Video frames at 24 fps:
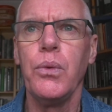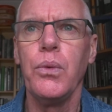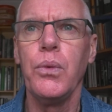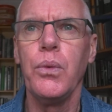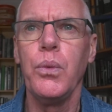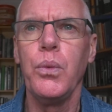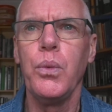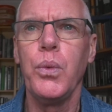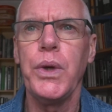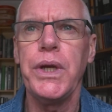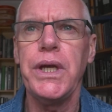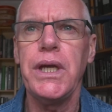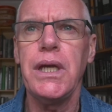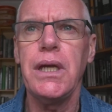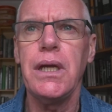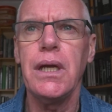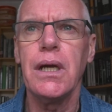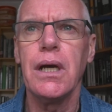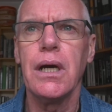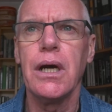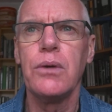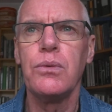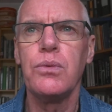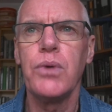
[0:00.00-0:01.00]
we
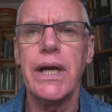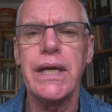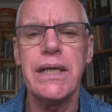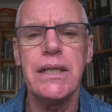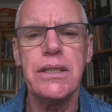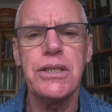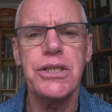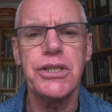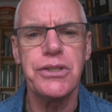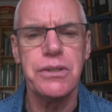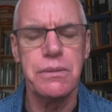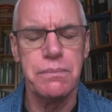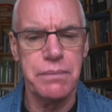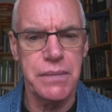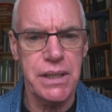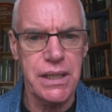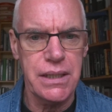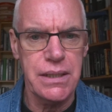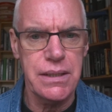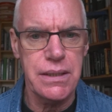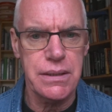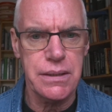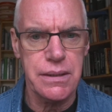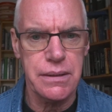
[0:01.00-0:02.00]
arranged to
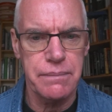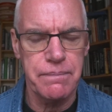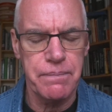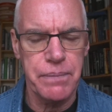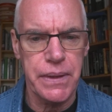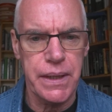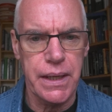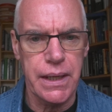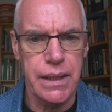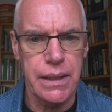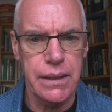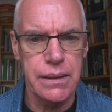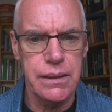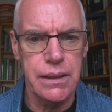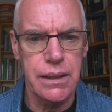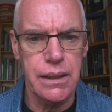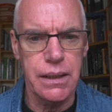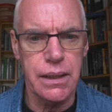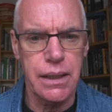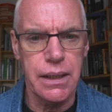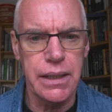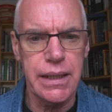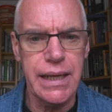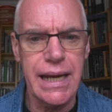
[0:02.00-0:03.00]
meet, and
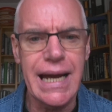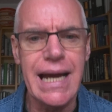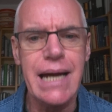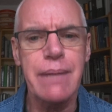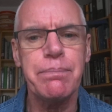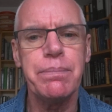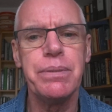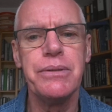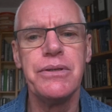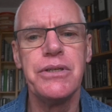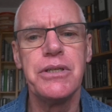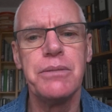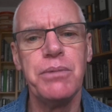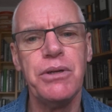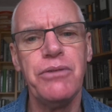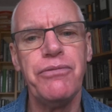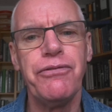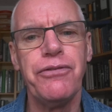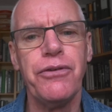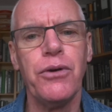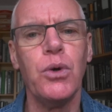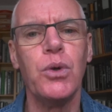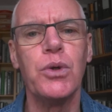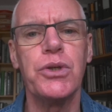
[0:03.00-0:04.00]
I happened to be
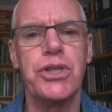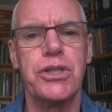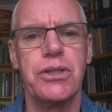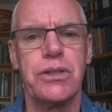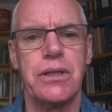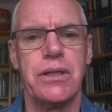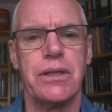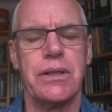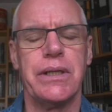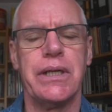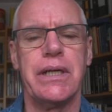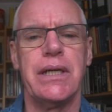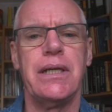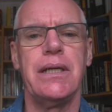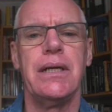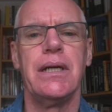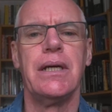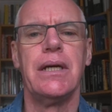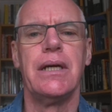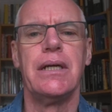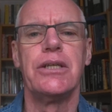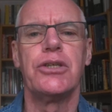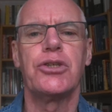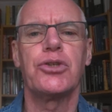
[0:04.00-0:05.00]
fortunately
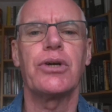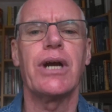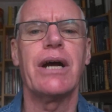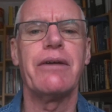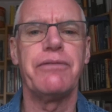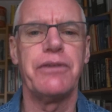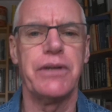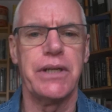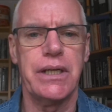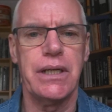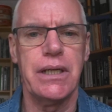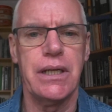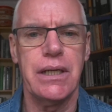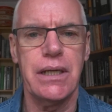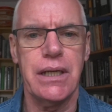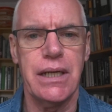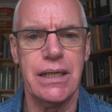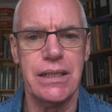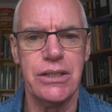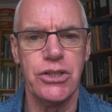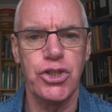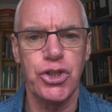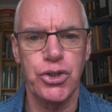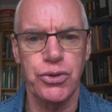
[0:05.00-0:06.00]
travelling
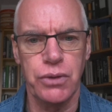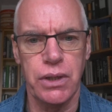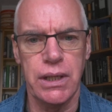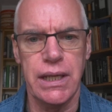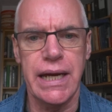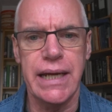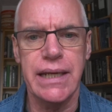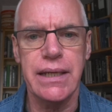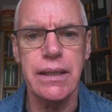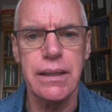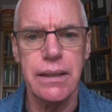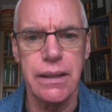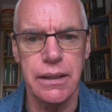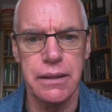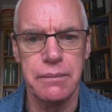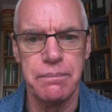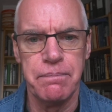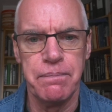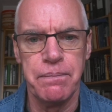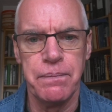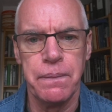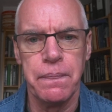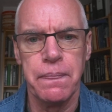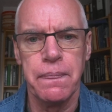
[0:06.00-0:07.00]
in Sri Lanka
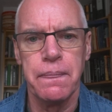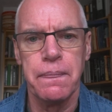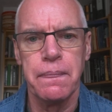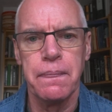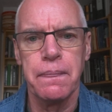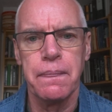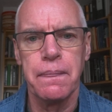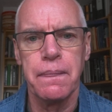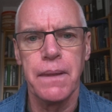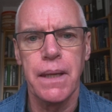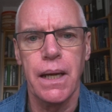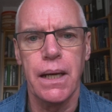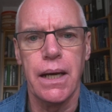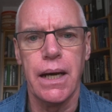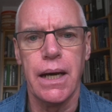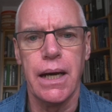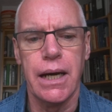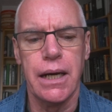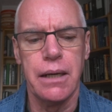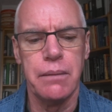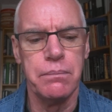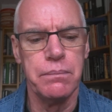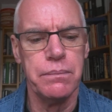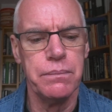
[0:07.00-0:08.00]

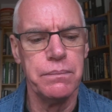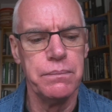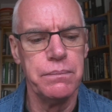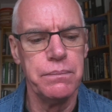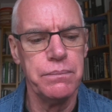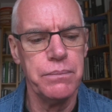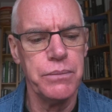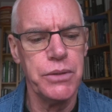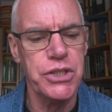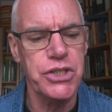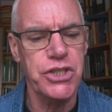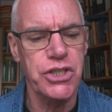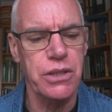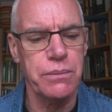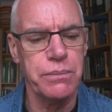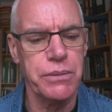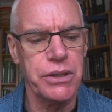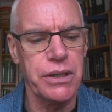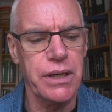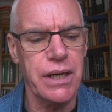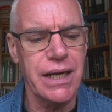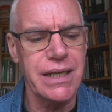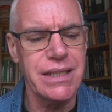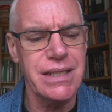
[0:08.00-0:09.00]
the
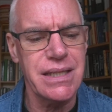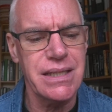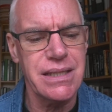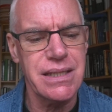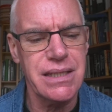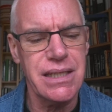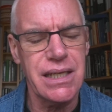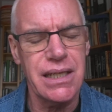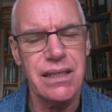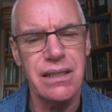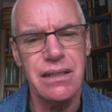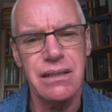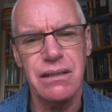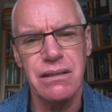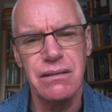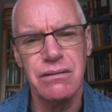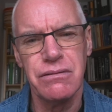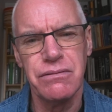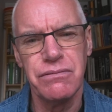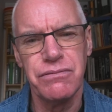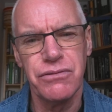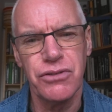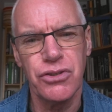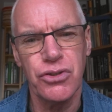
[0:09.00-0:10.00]
summer, I think,
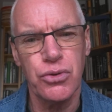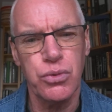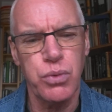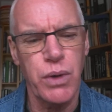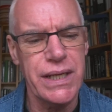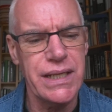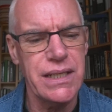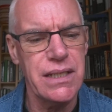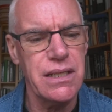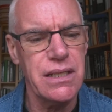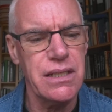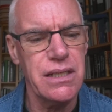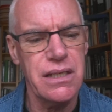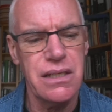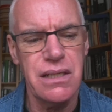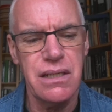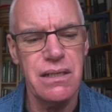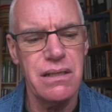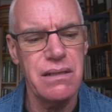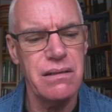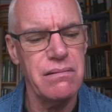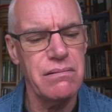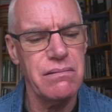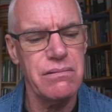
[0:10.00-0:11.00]
of
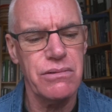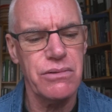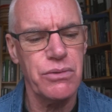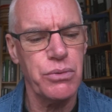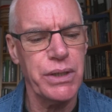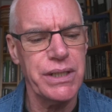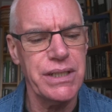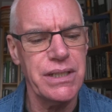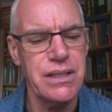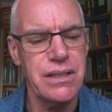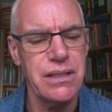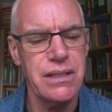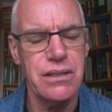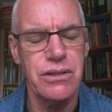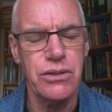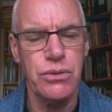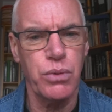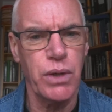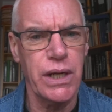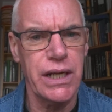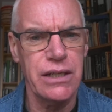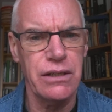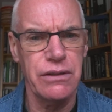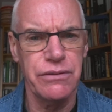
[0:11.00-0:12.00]

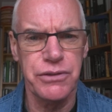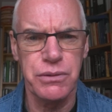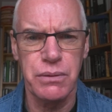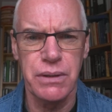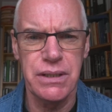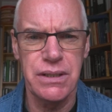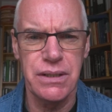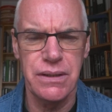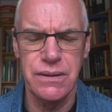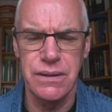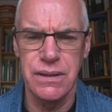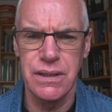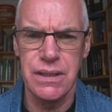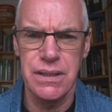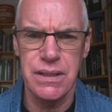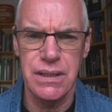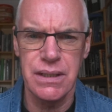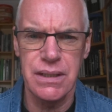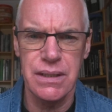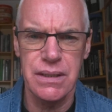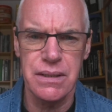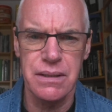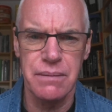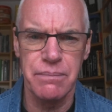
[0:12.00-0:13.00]
2012,
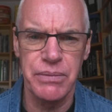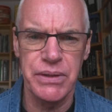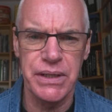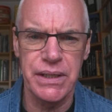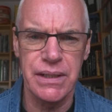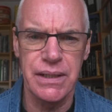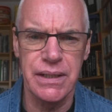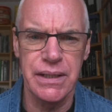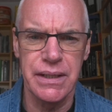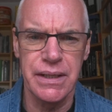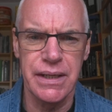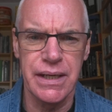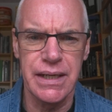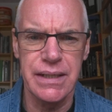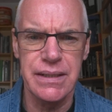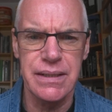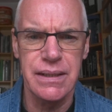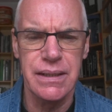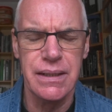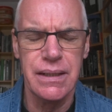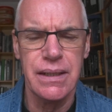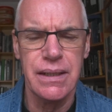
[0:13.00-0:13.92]
2013, something like that.